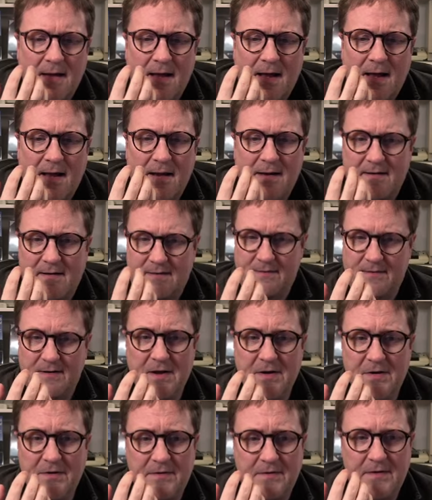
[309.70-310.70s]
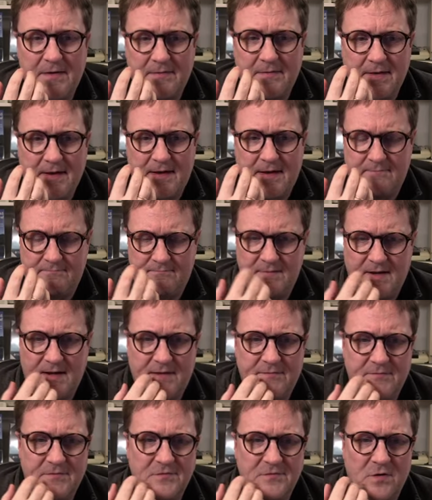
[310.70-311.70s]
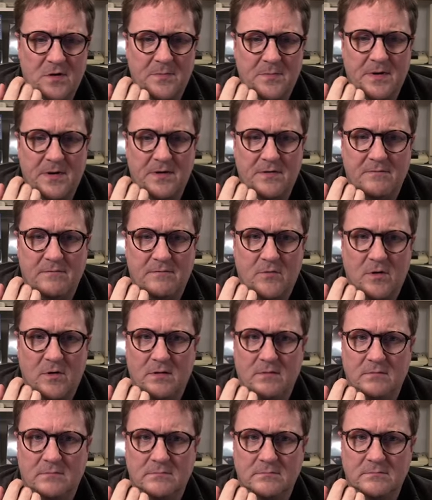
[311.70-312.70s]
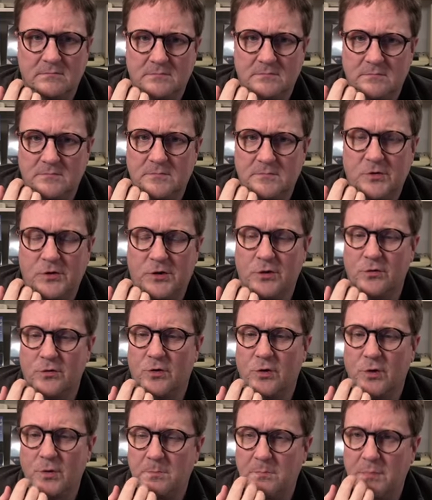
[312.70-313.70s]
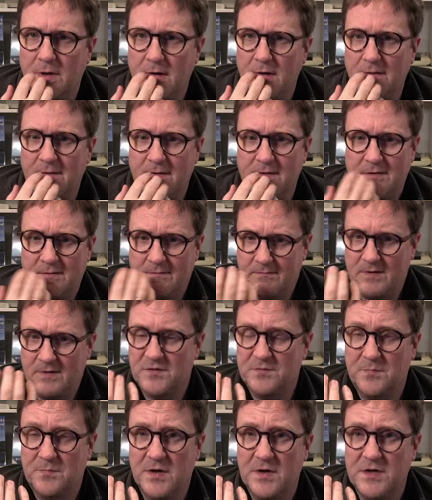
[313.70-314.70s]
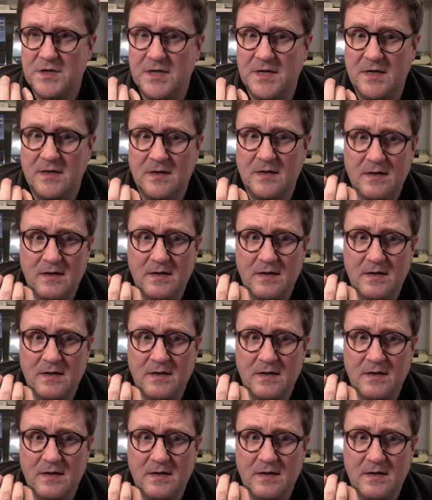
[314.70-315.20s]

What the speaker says: here they even talk about, well, you could build a spreadsheet.